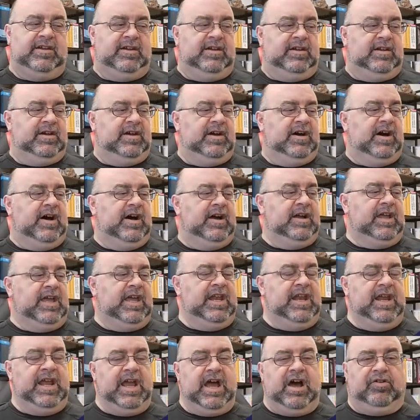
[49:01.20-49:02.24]
Some of
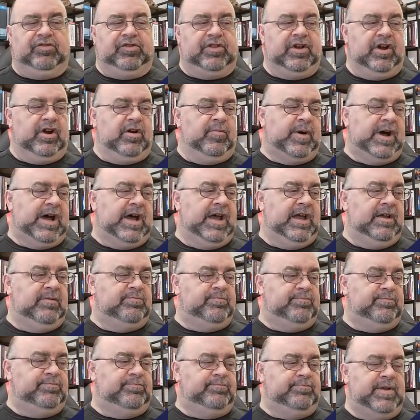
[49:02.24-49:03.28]
us take different
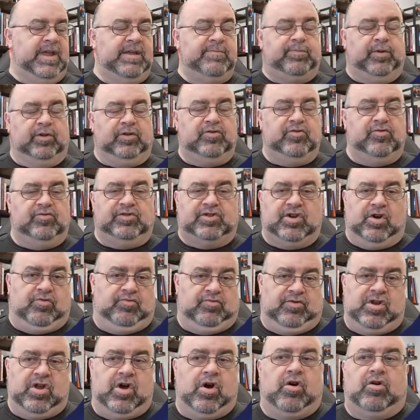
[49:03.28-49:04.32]
approaches.
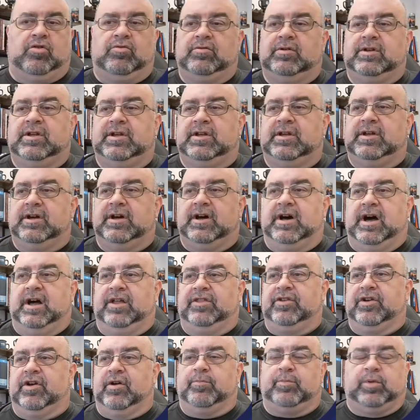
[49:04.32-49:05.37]
I
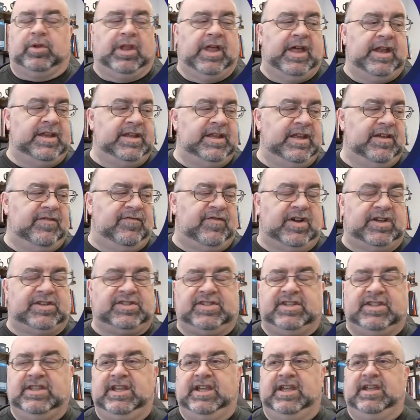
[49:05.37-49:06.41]
watch what other